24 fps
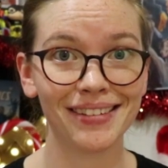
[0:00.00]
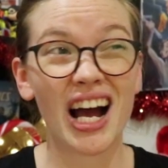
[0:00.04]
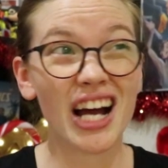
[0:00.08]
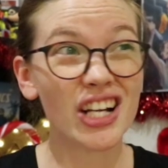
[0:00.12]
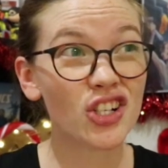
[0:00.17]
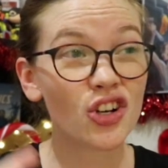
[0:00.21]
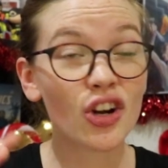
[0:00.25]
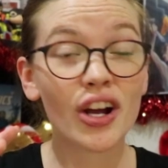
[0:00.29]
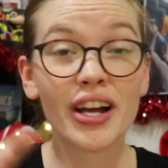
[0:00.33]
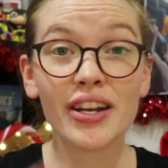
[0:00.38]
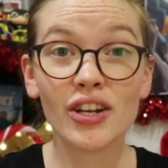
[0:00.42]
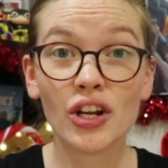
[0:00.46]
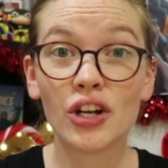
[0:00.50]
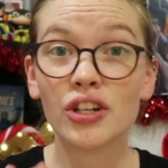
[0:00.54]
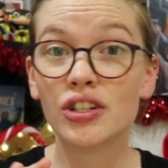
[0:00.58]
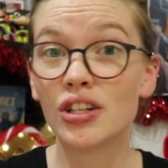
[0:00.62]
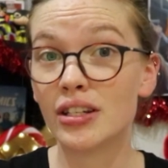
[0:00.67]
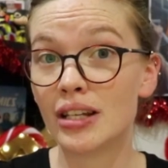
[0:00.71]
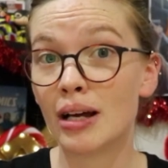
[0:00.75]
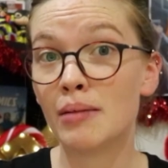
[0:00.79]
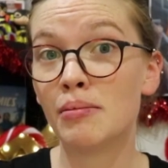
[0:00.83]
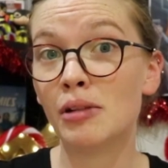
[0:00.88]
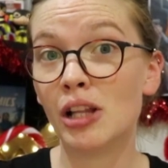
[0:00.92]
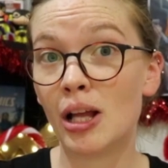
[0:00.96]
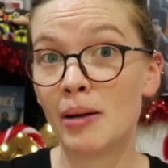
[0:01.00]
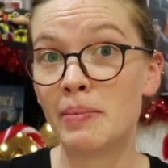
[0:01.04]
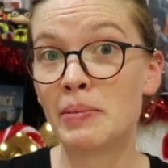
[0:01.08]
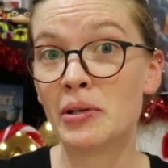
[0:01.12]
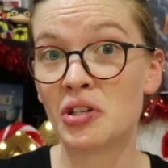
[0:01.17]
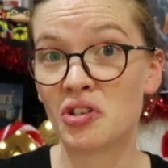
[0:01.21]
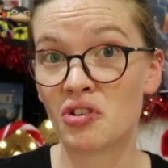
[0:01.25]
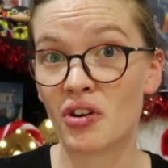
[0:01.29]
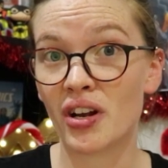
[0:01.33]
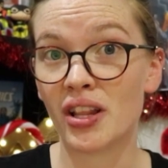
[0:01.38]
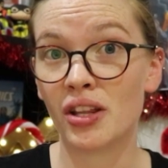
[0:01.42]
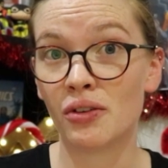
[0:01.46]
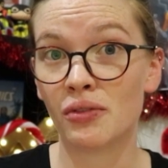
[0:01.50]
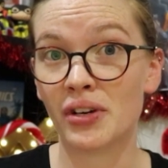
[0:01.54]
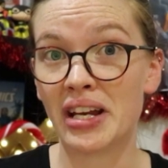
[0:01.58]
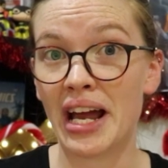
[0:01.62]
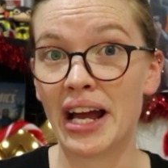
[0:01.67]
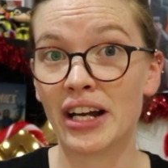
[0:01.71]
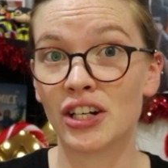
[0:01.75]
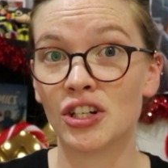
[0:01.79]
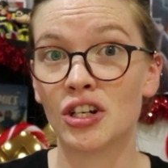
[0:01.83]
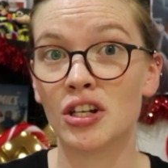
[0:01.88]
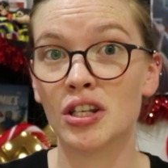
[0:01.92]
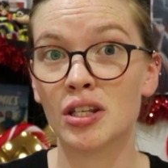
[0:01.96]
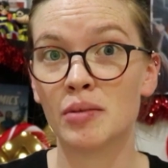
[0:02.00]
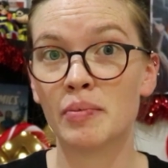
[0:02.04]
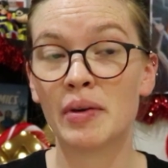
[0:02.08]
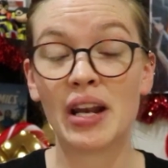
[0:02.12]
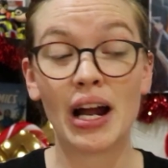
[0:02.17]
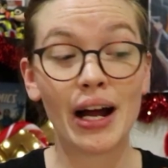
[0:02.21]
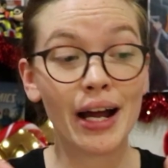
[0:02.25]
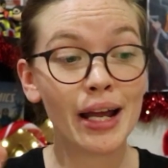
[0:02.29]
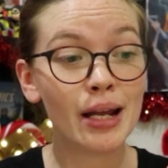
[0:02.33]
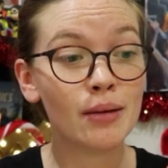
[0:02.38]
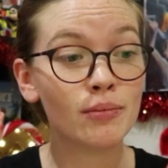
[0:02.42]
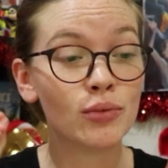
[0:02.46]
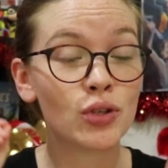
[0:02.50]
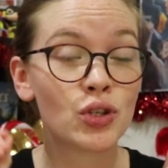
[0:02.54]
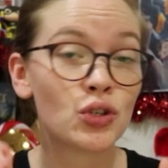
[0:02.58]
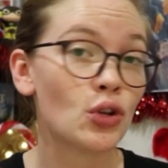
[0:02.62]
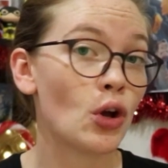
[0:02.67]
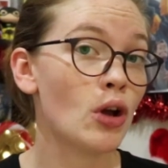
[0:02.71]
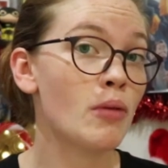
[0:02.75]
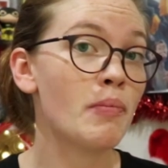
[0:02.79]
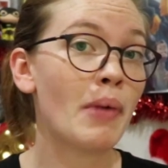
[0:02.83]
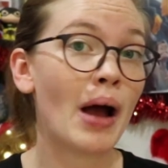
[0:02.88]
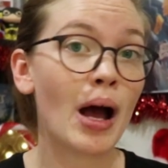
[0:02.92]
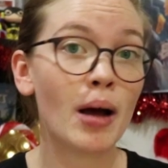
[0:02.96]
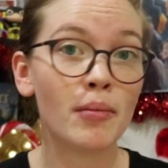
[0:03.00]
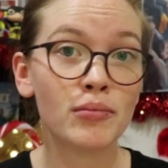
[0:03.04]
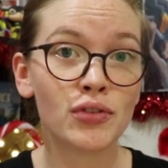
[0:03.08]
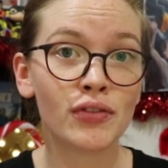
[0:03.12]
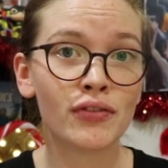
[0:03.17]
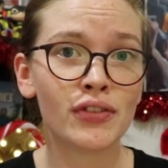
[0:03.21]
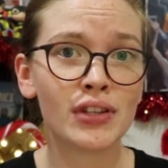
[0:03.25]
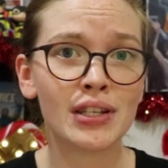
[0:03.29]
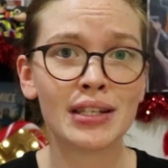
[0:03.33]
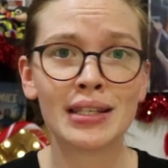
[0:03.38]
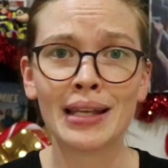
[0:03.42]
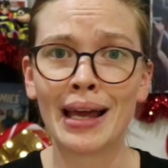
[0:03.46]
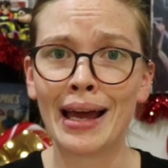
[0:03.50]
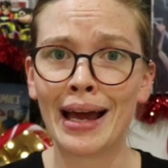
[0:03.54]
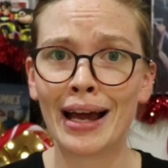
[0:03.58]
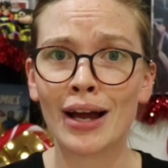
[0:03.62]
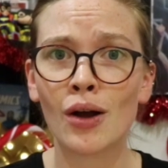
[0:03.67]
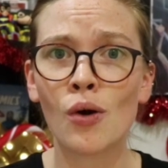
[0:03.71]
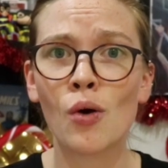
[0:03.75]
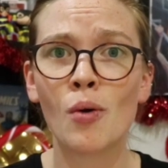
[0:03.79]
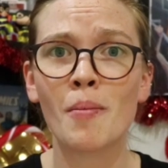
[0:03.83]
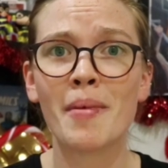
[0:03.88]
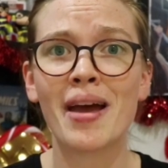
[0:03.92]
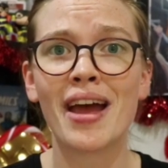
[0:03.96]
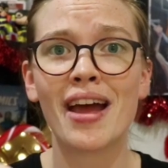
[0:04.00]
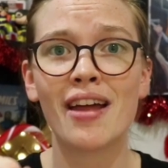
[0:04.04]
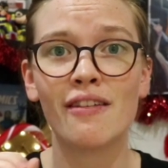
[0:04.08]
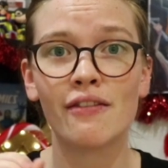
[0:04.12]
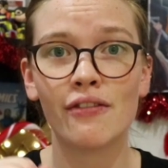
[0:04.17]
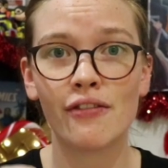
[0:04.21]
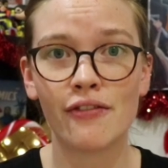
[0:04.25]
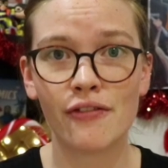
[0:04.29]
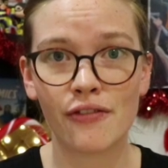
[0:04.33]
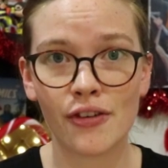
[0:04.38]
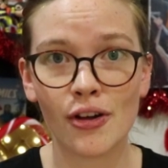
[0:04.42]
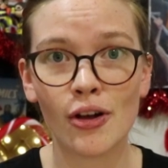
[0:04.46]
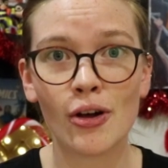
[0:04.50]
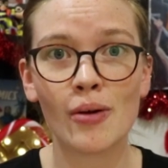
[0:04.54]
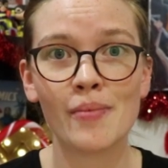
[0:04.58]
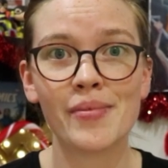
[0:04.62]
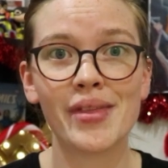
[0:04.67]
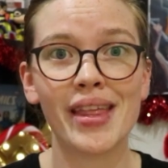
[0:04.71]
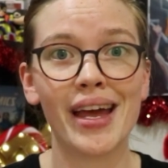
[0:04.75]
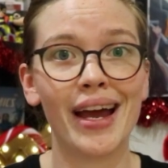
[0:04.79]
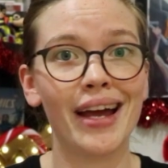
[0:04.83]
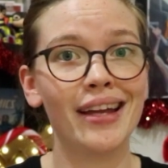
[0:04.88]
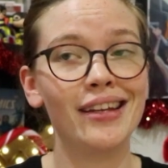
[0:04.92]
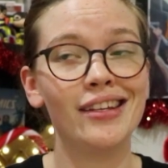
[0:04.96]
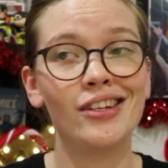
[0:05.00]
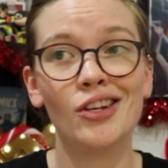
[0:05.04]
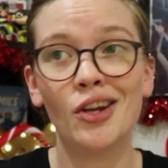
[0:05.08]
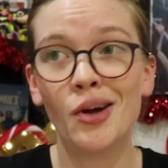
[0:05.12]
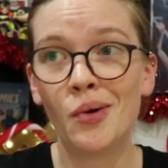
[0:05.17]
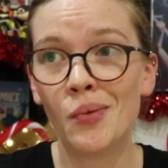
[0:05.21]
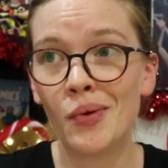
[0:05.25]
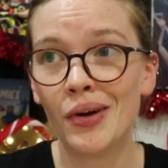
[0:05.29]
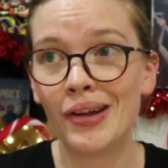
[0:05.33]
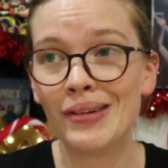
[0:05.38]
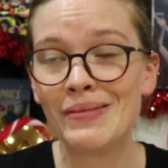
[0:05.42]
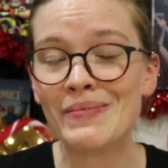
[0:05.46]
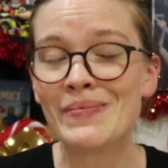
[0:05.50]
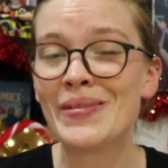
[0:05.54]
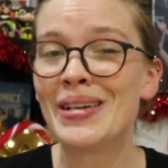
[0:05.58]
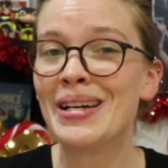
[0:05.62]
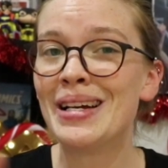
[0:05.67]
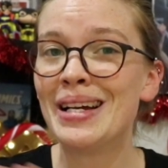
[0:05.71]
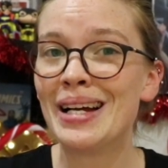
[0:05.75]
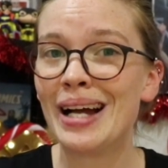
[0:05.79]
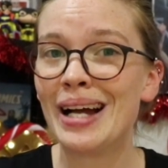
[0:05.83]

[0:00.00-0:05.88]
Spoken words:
I try not to double up on trailer reactions, but I am so pumped for this Aquaman film that, you know what?